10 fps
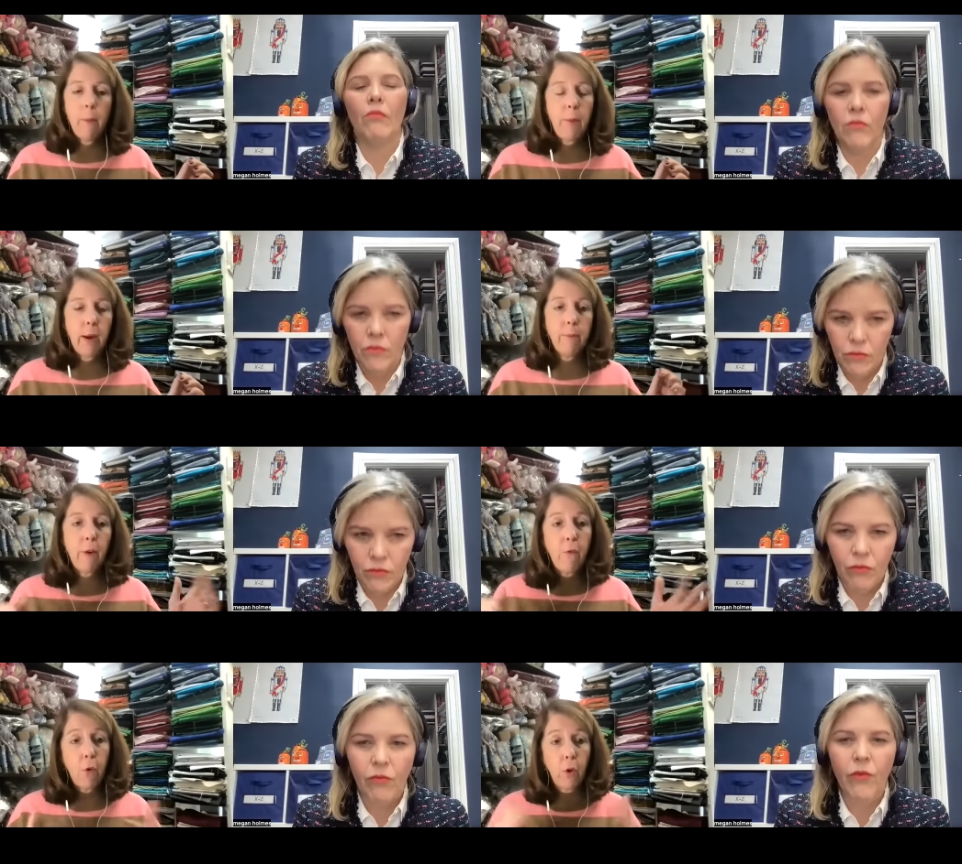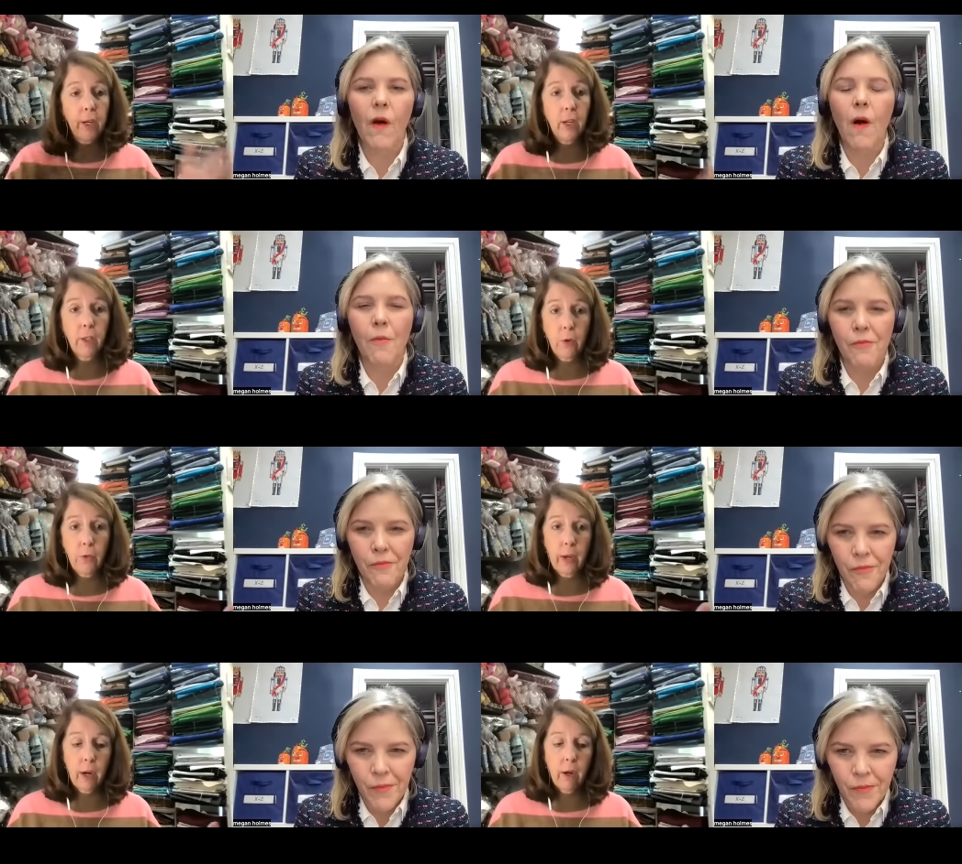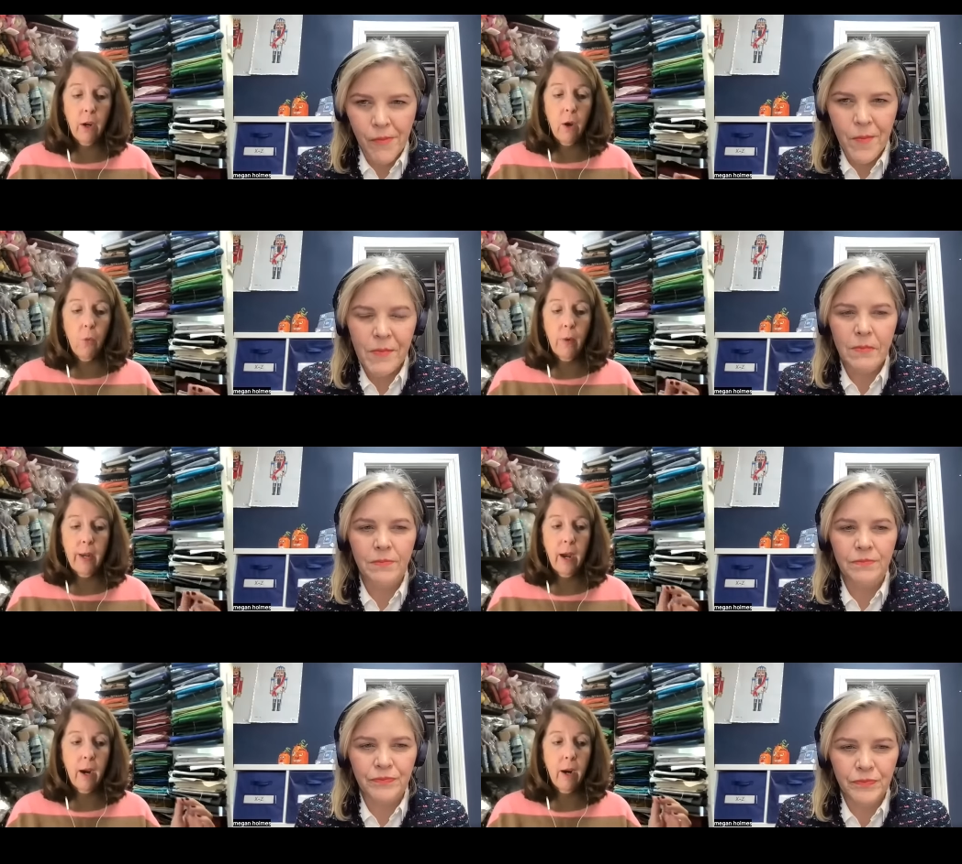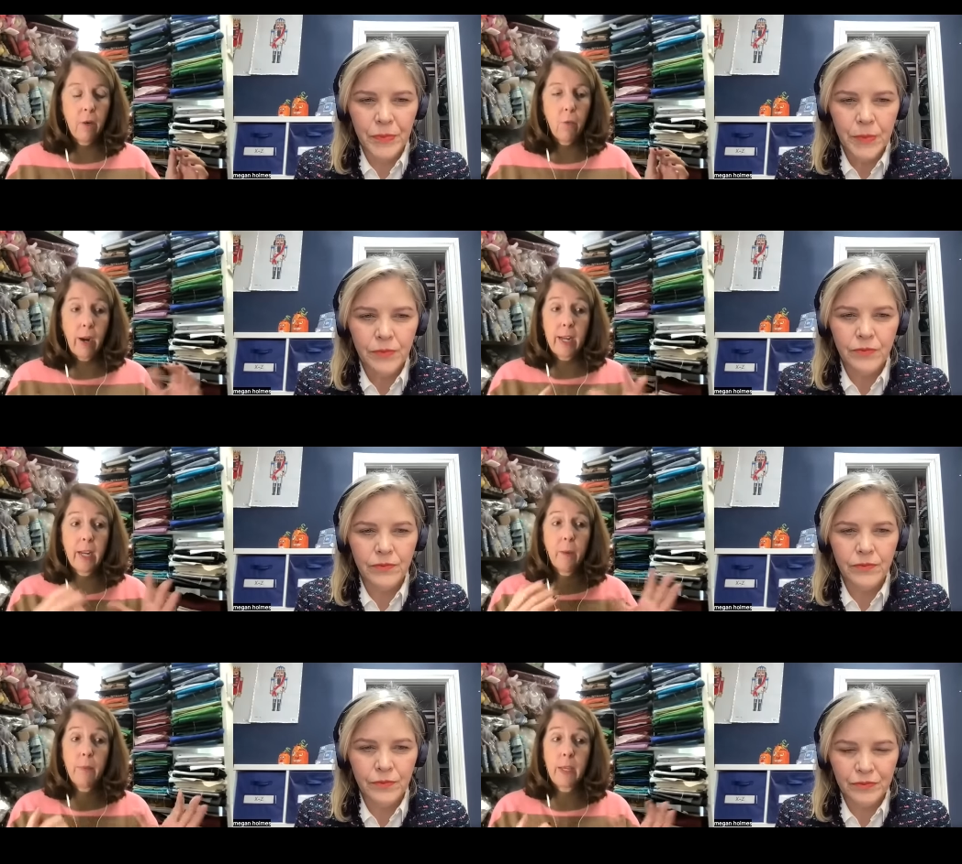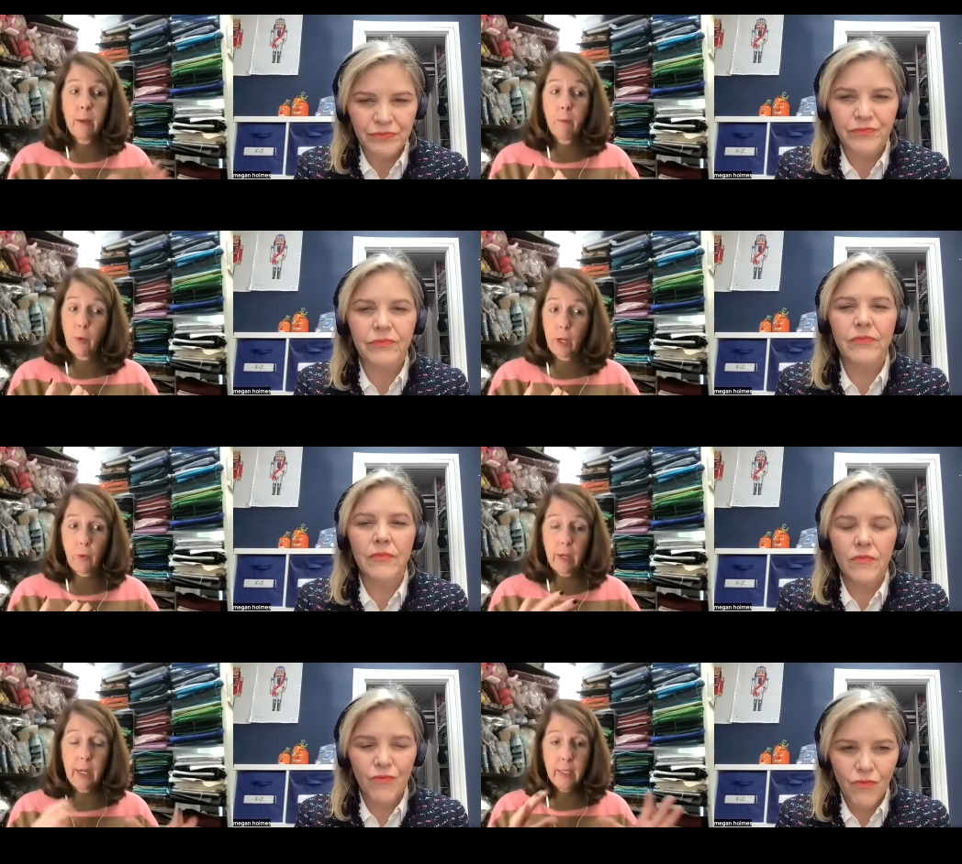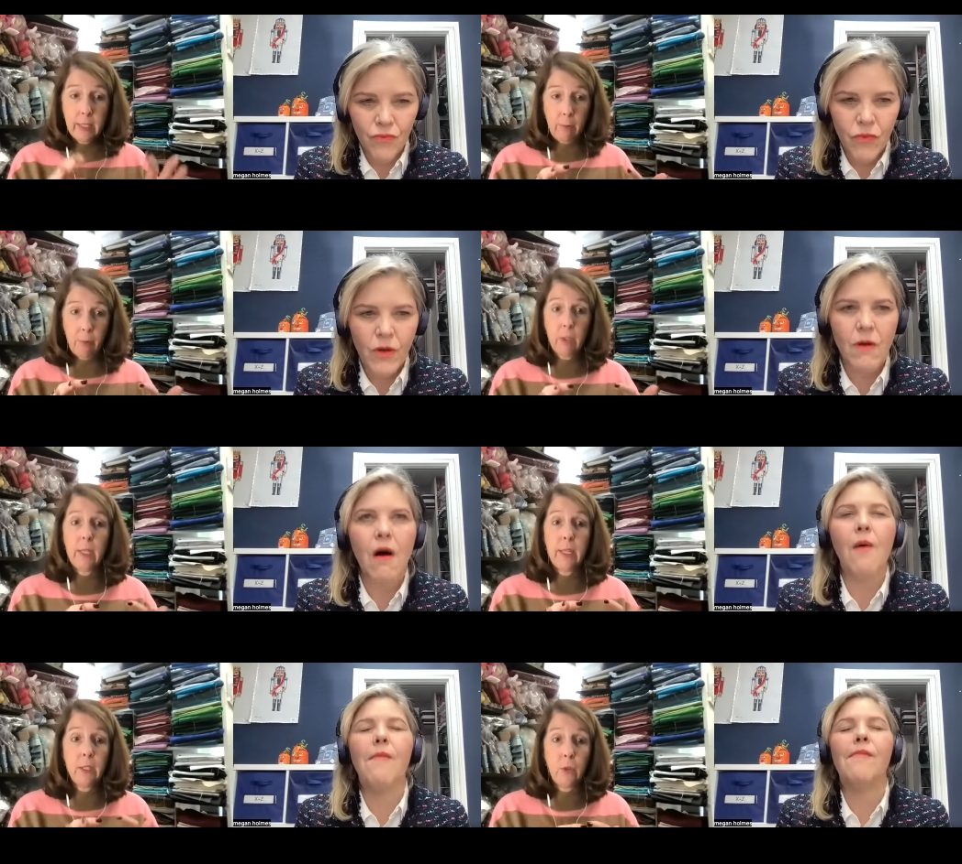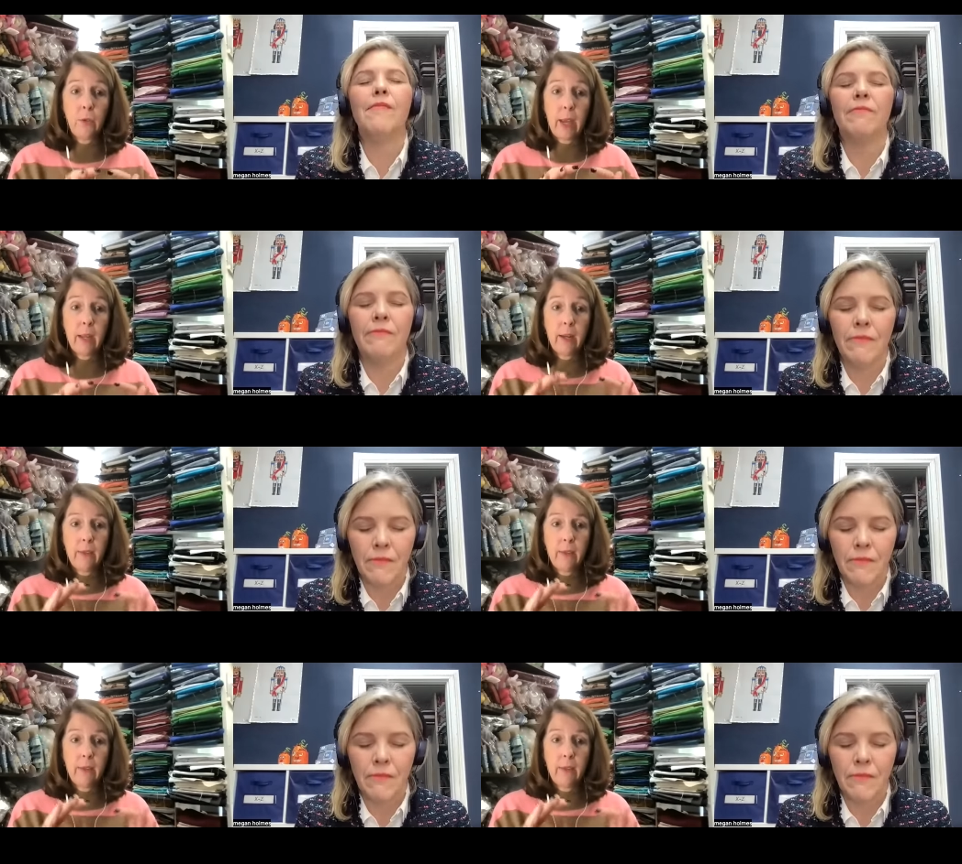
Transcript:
Speaker 1: But before it can go there, we are writing up the embroidery separately so that